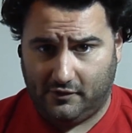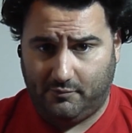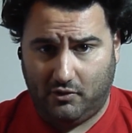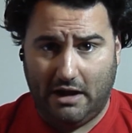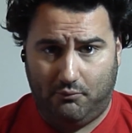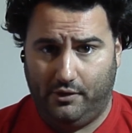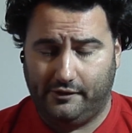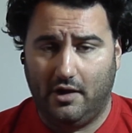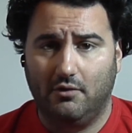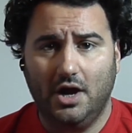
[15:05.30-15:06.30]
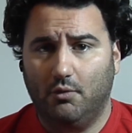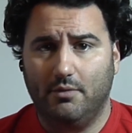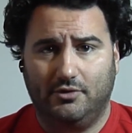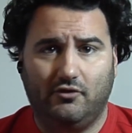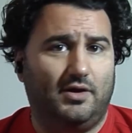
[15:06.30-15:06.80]
as the Proud Boys go.
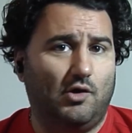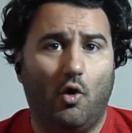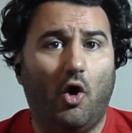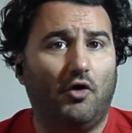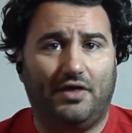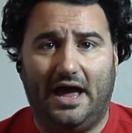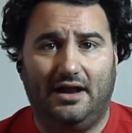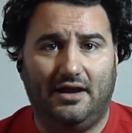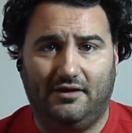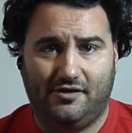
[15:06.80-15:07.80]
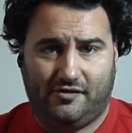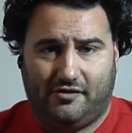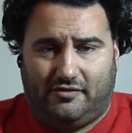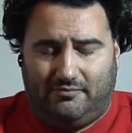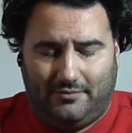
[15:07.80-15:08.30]
We've been doing all that. And this is
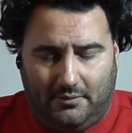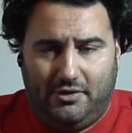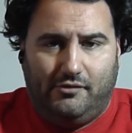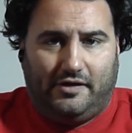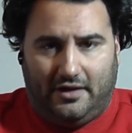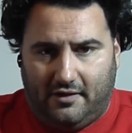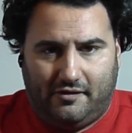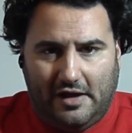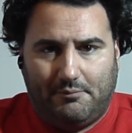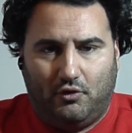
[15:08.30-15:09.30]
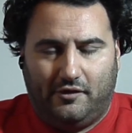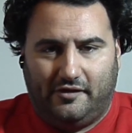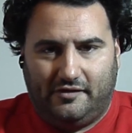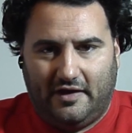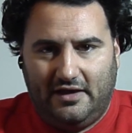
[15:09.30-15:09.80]
just, I'm using an example because
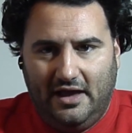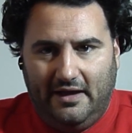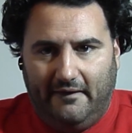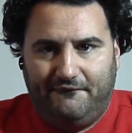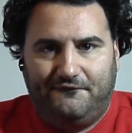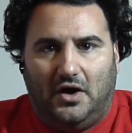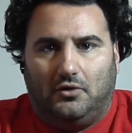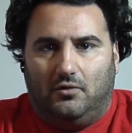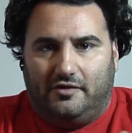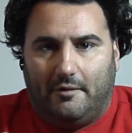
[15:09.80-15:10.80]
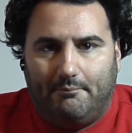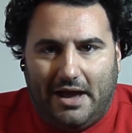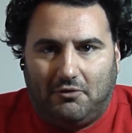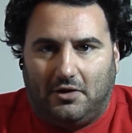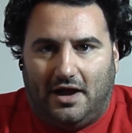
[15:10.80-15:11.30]
it's a funnel. It's a
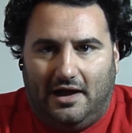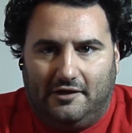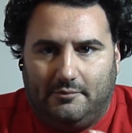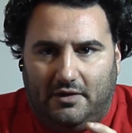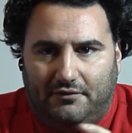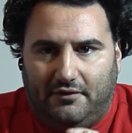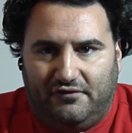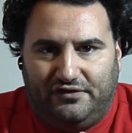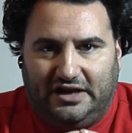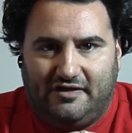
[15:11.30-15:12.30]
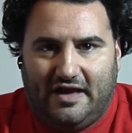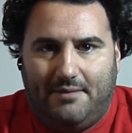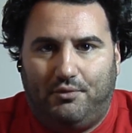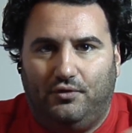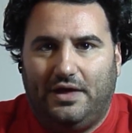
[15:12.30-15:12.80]
microcosm of an
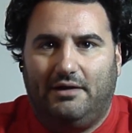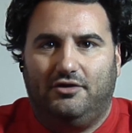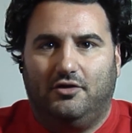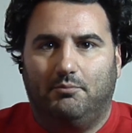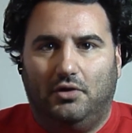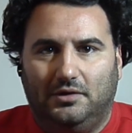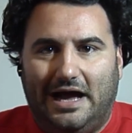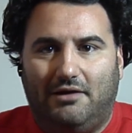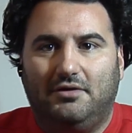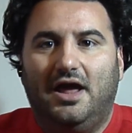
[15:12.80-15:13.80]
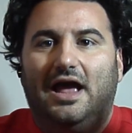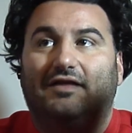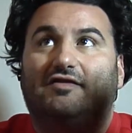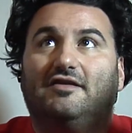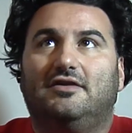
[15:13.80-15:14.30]
example that you could pull out
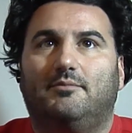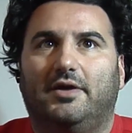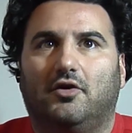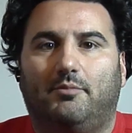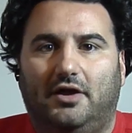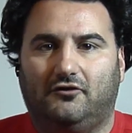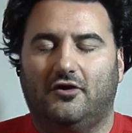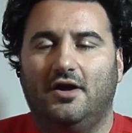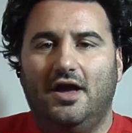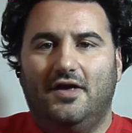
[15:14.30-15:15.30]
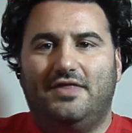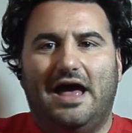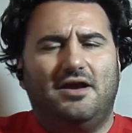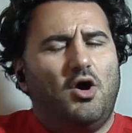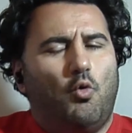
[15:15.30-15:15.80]
and see the bigger picture.
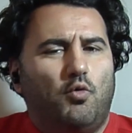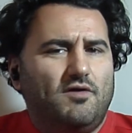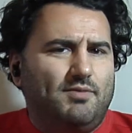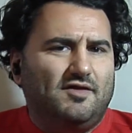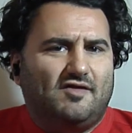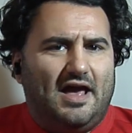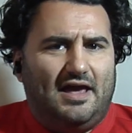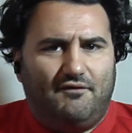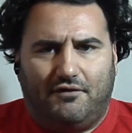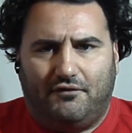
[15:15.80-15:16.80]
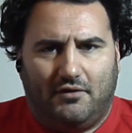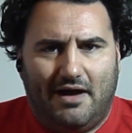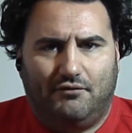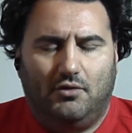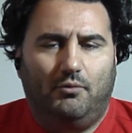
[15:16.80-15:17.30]
That we've been saying for
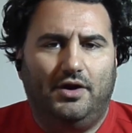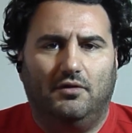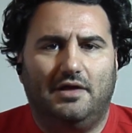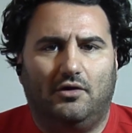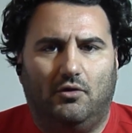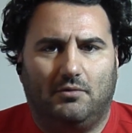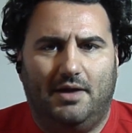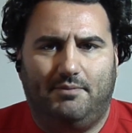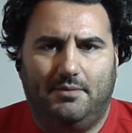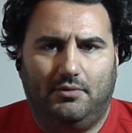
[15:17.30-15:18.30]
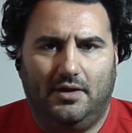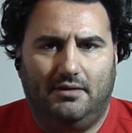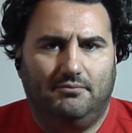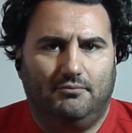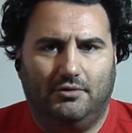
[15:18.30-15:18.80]
forever, we don't let alt-right people
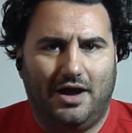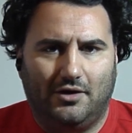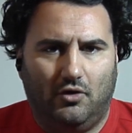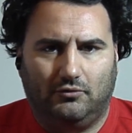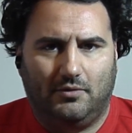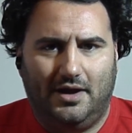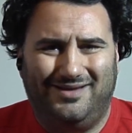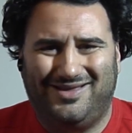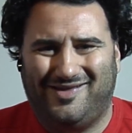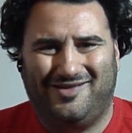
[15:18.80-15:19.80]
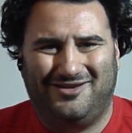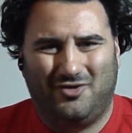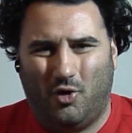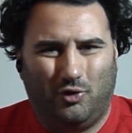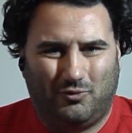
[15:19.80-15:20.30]
in. We're not alt-right. This isn't
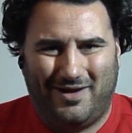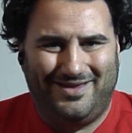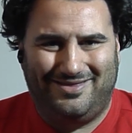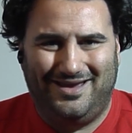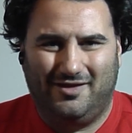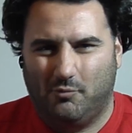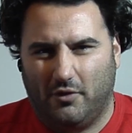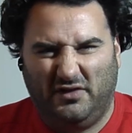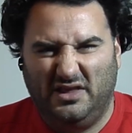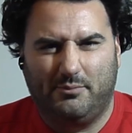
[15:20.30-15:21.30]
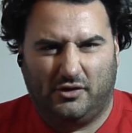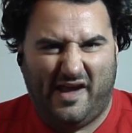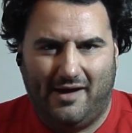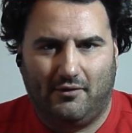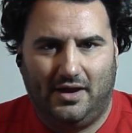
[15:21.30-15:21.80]
an alt-right thing. It's more of a
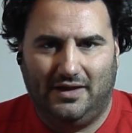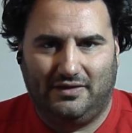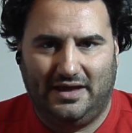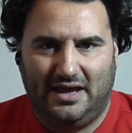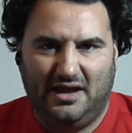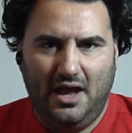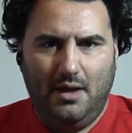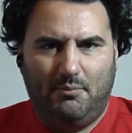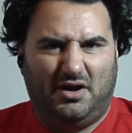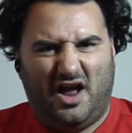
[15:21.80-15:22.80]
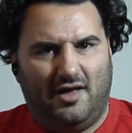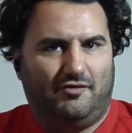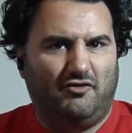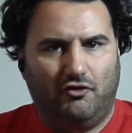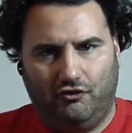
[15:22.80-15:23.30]
libertarian thing, but
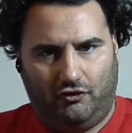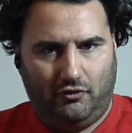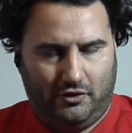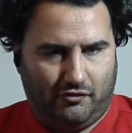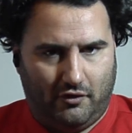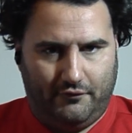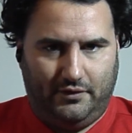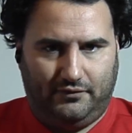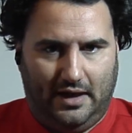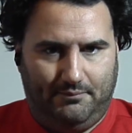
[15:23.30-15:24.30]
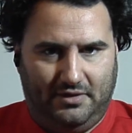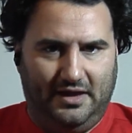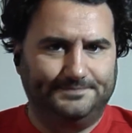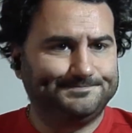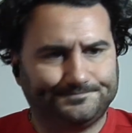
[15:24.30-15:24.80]
constitutional conservative type
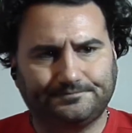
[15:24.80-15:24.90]
thing.